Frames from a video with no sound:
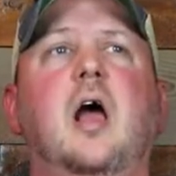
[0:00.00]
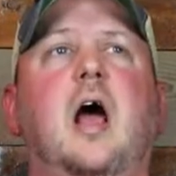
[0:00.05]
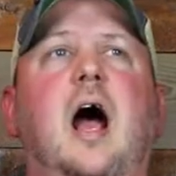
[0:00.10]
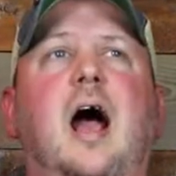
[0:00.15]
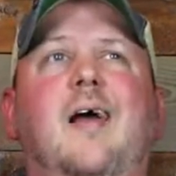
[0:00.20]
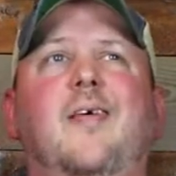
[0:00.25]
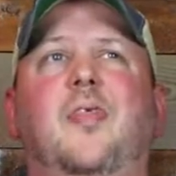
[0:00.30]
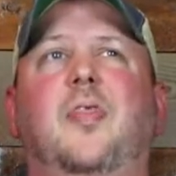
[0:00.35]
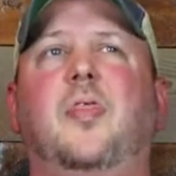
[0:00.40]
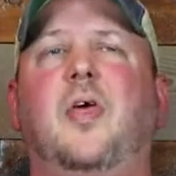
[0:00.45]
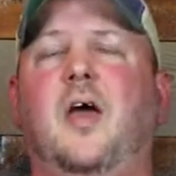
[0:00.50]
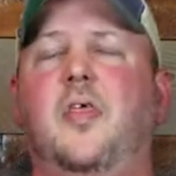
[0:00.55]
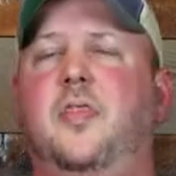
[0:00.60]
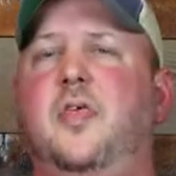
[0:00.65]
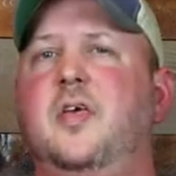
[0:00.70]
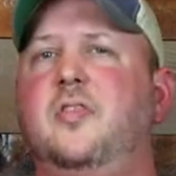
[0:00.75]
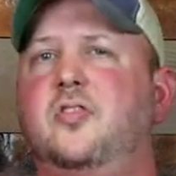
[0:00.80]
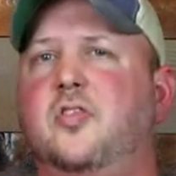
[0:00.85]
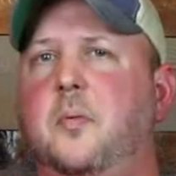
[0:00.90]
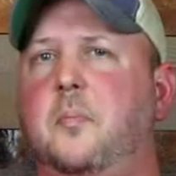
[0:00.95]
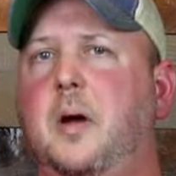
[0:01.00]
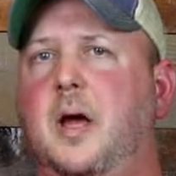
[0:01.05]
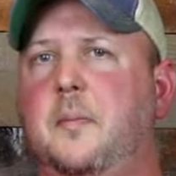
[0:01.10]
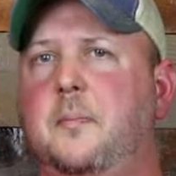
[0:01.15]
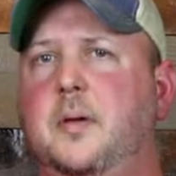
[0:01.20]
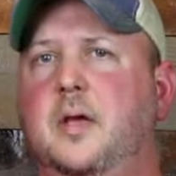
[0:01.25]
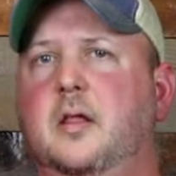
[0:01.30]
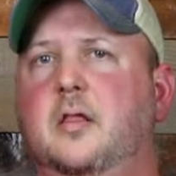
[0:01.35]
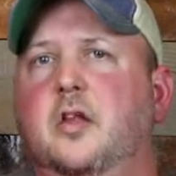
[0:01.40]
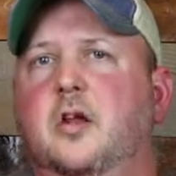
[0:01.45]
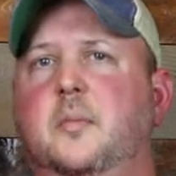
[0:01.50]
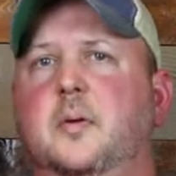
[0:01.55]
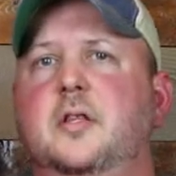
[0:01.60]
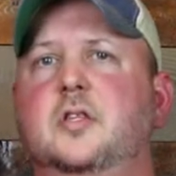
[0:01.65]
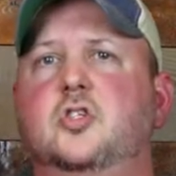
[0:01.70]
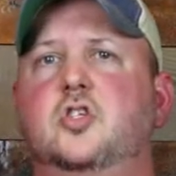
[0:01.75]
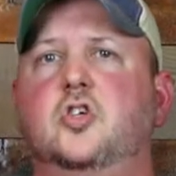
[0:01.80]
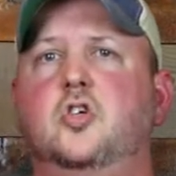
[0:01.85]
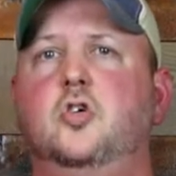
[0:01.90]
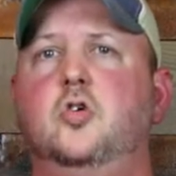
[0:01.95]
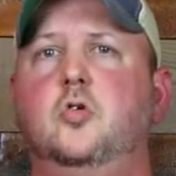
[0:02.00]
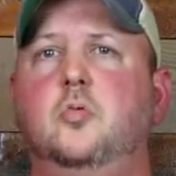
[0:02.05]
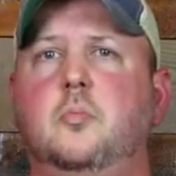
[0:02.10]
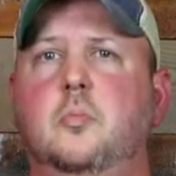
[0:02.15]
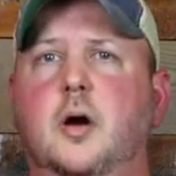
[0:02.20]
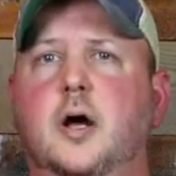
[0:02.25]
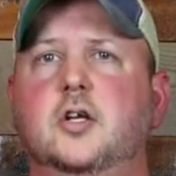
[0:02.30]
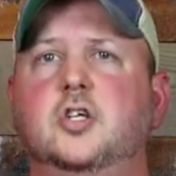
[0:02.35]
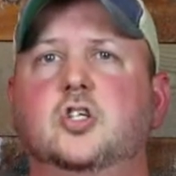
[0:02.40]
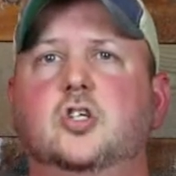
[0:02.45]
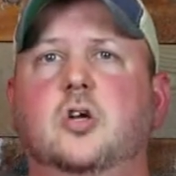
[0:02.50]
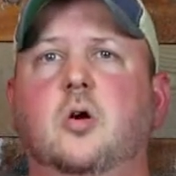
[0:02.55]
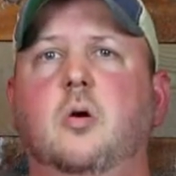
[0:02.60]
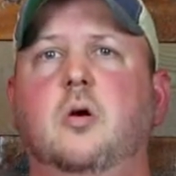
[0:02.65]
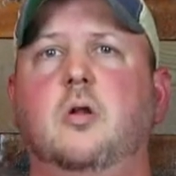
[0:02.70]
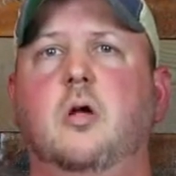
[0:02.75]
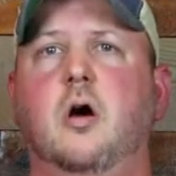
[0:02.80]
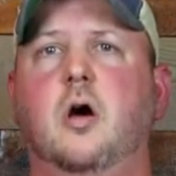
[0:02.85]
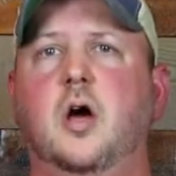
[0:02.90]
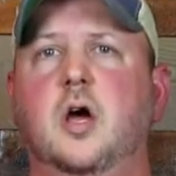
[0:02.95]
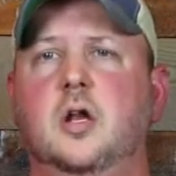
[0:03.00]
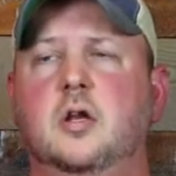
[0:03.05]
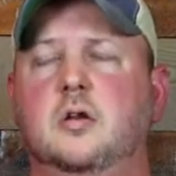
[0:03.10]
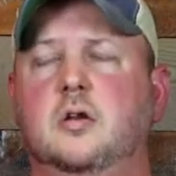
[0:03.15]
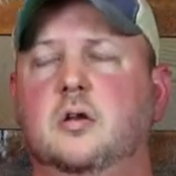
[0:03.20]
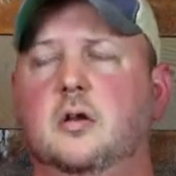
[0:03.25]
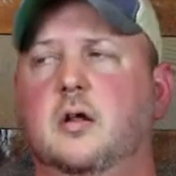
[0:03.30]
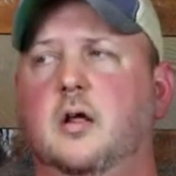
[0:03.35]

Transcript: I think there might be a little bit too much going on